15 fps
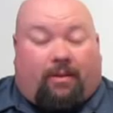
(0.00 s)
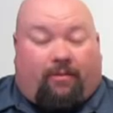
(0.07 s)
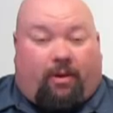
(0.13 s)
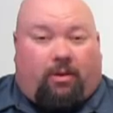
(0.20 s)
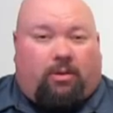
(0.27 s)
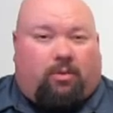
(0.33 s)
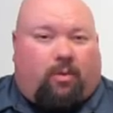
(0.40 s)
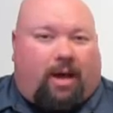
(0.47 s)

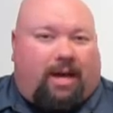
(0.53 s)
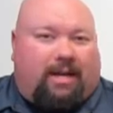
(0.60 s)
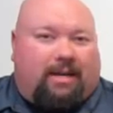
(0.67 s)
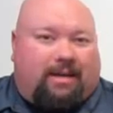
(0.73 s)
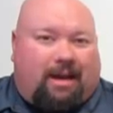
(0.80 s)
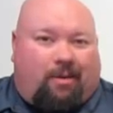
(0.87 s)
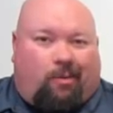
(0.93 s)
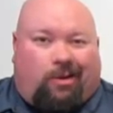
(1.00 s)
Volkswagen,
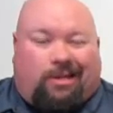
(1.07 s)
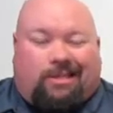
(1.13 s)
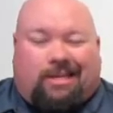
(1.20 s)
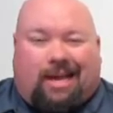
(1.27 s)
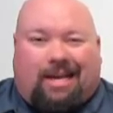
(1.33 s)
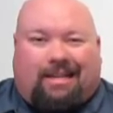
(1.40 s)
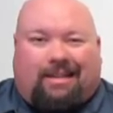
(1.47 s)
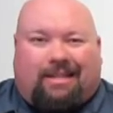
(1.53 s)
not want to
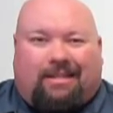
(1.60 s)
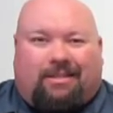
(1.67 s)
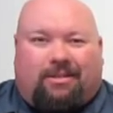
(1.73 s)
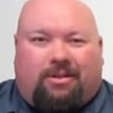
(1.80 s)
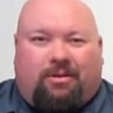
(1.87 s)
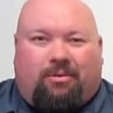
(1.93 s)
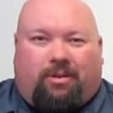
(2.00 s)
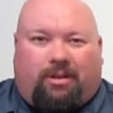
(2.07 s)
take this
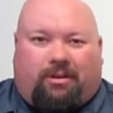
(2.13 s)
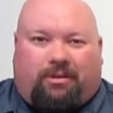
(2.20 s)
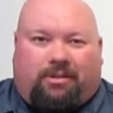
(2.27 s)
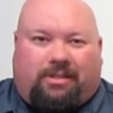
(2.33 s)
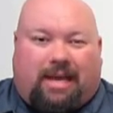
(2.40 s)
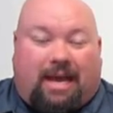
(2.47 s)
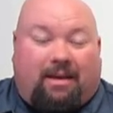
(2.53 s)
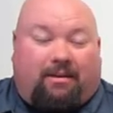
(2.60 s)
new little
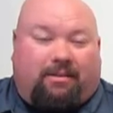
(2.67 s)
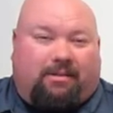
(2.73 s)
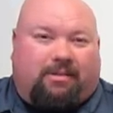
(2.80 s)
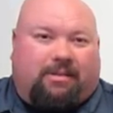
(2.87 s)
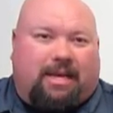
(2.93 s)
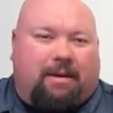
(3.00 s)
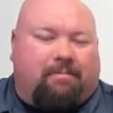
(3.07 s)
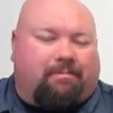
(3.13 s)
sales
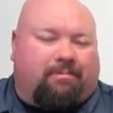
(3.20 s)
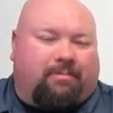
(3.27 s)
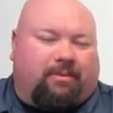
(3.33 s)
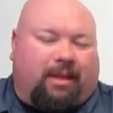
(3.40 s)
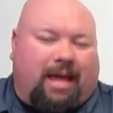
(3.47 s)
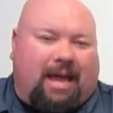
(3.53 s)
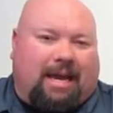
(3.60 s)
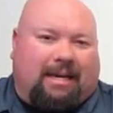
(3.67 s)
dip
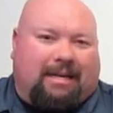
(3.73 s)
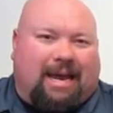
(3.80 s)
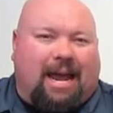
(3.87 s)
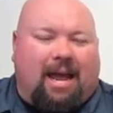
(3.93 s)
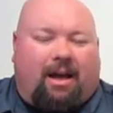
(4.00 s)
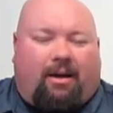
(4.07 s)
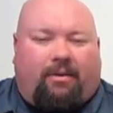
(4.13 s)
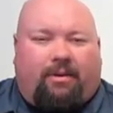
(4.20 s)
laying
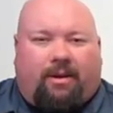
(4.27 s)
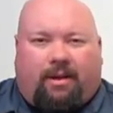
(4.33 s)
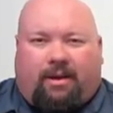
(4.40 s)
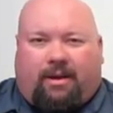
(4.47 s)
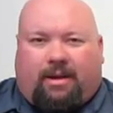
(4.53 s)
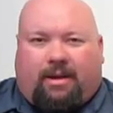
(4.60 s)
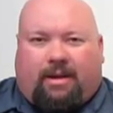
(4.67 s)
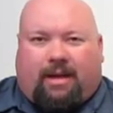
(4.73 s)
down,
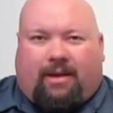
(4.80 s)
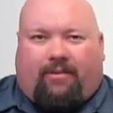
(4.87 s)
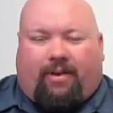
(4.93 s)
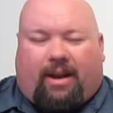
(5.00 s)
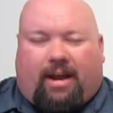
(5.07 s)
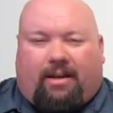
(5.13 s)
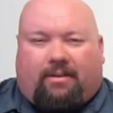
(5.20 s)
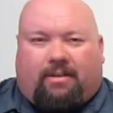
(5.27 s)
have
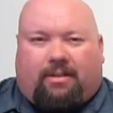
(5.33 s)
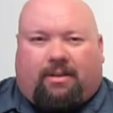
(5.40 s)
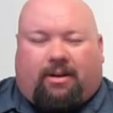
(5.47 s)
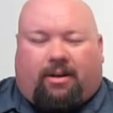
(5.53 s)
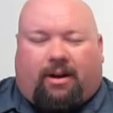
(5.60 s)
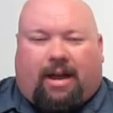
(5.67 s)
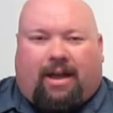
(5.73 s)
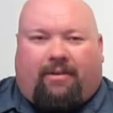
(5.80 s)
announced that they're
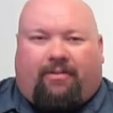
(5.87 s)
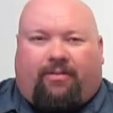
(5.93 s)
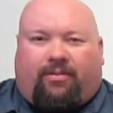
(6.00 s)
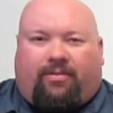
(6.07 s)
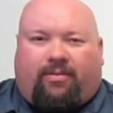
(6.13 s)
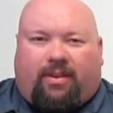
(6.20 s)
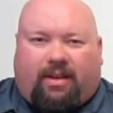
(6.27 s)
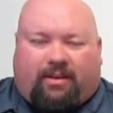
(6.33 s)
going to have
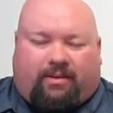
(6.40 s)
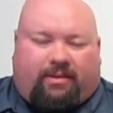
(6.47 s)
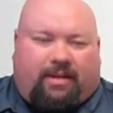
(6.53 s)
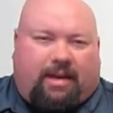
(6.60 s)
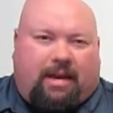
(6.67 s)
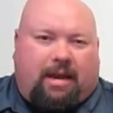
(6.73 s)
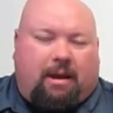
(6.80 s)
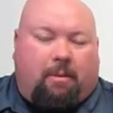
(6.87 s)

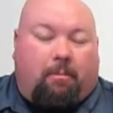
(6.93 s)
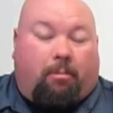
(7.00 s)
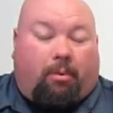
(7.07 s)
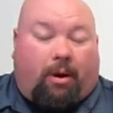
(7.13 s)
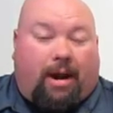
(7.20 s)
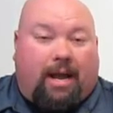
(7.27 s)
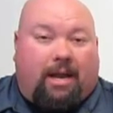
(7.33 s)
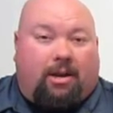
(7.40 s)
60
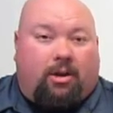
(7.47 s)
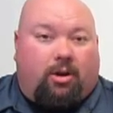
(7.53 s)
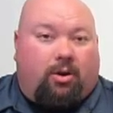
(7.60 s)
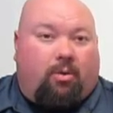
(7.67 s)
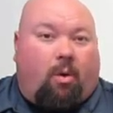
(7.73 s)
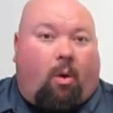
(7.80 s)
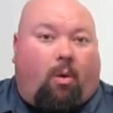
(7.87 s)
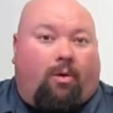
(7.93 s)
brand
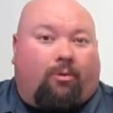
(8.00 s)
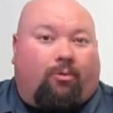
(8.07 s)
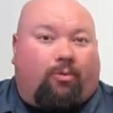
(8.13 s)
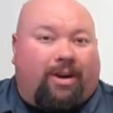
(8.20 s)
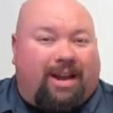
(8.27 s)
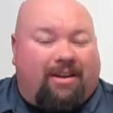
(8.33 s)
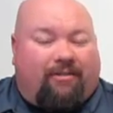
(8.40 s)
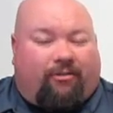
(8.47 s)
new or
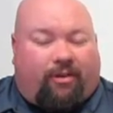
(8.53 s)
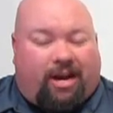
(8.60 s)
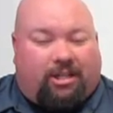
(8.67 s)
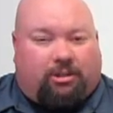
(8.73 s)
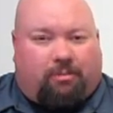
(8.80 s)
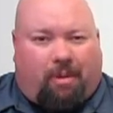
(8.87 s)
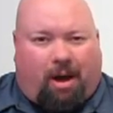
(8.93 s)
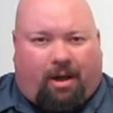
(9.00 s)

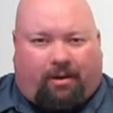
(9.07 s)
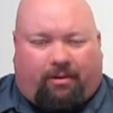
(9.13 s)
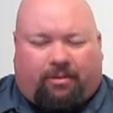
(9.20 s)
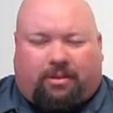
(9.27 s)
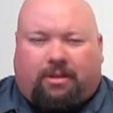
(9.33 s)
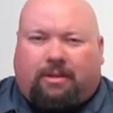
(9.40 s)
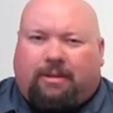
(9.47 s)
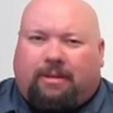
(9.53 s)
refresh
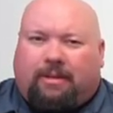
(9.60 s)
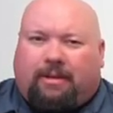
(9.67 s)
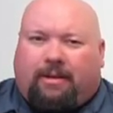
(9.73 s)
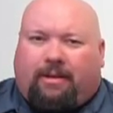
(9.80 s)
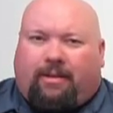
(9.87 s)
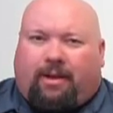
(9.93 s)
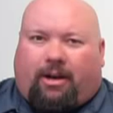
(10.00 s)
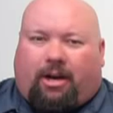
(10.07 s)
models
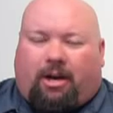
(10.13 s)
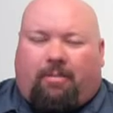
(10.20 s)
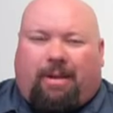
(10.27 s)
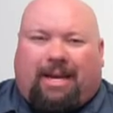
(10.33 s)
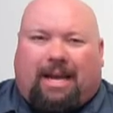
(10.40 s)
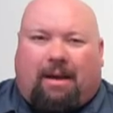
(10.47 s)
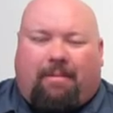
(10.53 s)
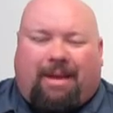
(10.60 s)
that are going to be
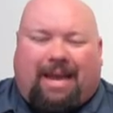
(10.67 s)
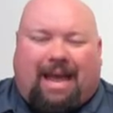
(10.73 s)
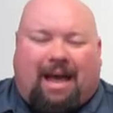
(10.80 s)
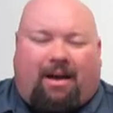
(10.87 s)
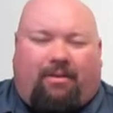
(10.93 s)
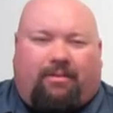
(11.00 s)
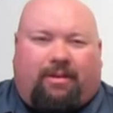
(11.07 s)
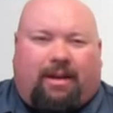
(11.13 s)
coming
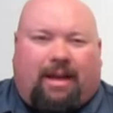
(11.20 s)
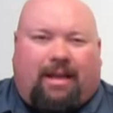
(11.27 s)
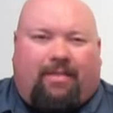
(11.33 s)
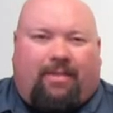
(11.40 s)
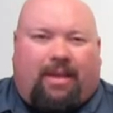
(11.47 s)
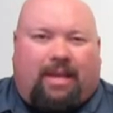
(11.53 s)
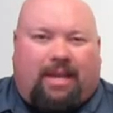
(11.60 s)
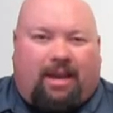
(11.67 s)
out in
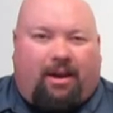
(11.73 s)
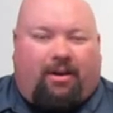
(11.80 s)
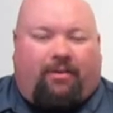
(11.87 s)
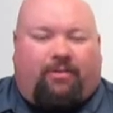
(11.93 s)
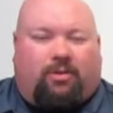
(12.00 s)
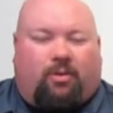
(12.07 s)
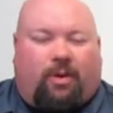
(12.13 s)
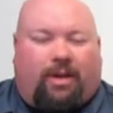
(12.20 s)
the year
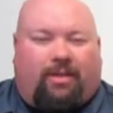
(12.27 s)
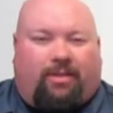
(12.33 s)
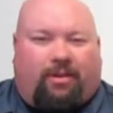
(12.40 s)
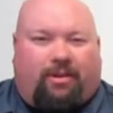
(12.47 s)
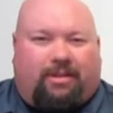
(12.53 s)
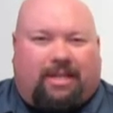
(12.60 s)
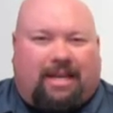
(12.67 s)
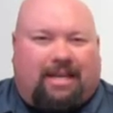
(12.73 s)
of
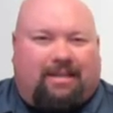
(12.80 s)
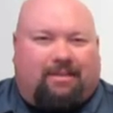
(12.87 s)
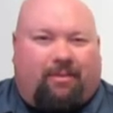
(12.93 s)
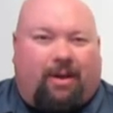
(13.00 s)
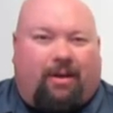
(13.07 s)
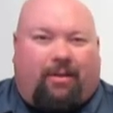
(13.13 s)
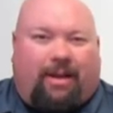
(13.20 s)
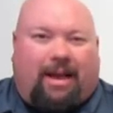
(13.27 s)
2013.
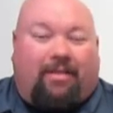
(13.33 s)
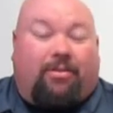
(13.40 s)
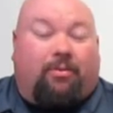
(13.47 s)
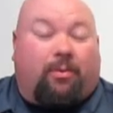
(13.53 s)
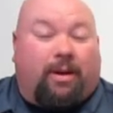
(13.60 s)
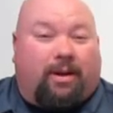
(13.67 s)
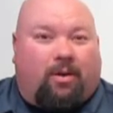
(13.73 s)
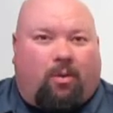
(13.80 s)
We only got
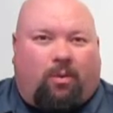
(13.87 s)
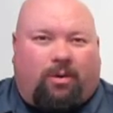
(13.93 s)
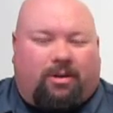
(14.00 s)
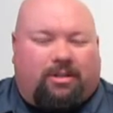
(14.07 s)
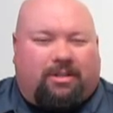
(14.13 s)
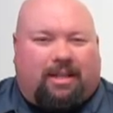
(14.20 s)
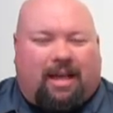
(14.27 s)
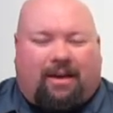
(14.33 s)
three
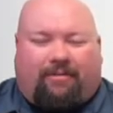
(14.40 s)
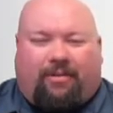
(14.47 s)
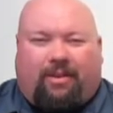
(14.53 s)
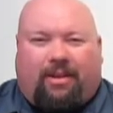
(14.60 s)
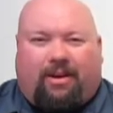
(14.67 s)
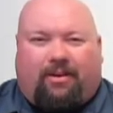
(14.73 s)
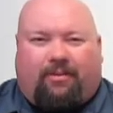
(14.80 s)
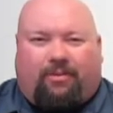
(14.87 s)
quarters left in
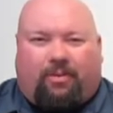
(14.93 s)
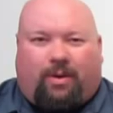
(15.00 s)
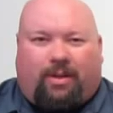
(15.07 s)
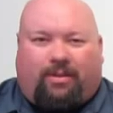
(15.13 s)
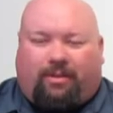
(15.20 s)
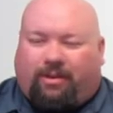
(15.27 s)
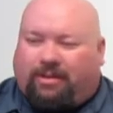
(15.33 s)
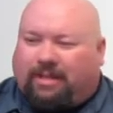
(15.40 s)
the year of
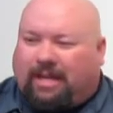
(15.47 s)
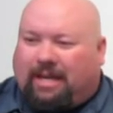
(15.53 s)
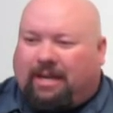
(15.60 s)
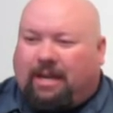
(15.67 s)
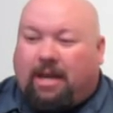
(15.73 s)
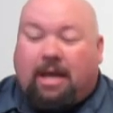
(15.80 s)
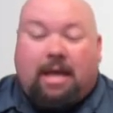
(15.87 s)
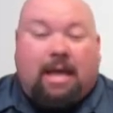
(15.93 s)

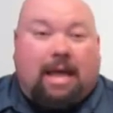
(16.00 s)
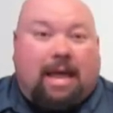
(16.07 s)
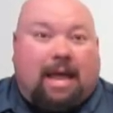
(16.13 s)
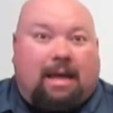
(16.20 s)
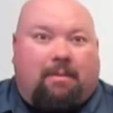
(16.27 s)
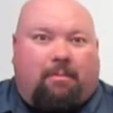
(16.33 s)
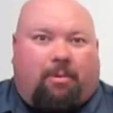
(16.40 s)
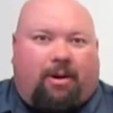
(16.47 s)
2013.
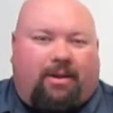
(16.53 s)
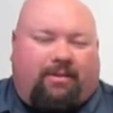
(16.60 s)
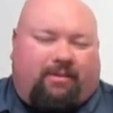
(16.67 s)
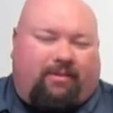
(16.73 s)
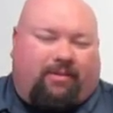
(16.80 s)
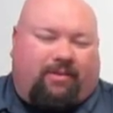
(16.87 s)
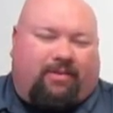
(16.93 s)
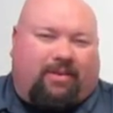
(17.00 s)

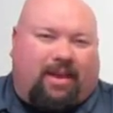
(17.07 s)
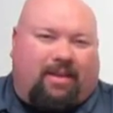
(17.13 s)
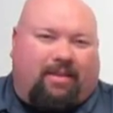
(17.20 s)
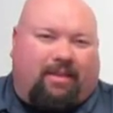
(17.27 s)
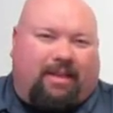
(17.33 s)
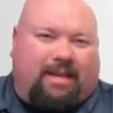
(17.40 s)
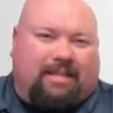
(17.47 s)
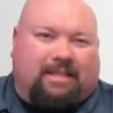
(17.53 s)
Impressive to say the
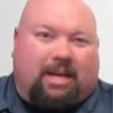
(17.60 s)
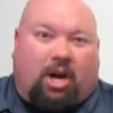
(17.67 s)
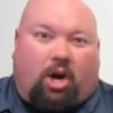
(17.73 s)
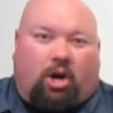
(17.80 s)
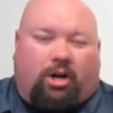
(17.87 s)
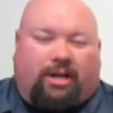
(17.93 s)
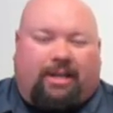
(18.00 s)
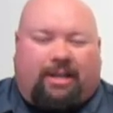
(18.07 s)
least, and a
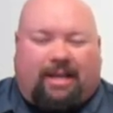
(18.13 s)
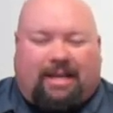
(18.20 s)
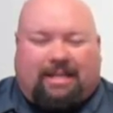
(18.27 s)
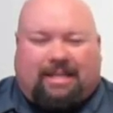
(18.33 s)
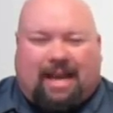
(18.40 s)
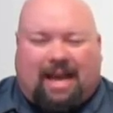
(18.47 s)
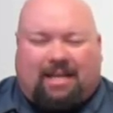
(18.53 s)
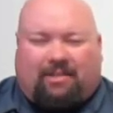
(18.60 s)
Herculean
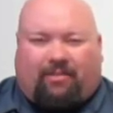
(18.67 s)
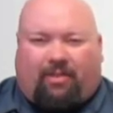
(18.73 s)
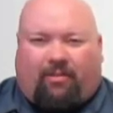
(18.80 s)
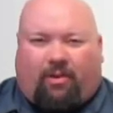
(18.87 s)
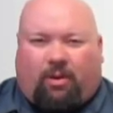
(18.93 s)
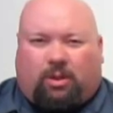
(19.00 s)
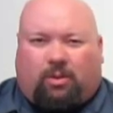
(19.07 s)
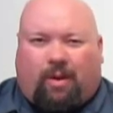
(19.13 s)
task for the
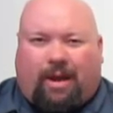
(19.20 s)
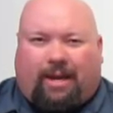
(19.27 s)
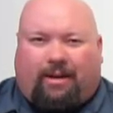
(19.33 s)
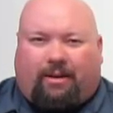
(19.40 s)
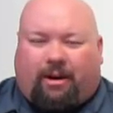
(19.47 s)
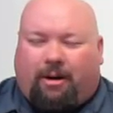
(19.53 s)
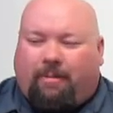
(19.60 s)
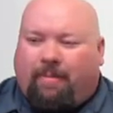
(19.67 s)
Volkswagen
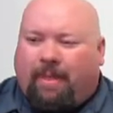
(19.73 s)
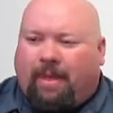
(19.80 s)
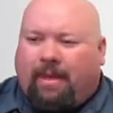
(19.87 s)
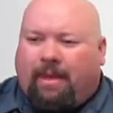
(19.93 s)
Group,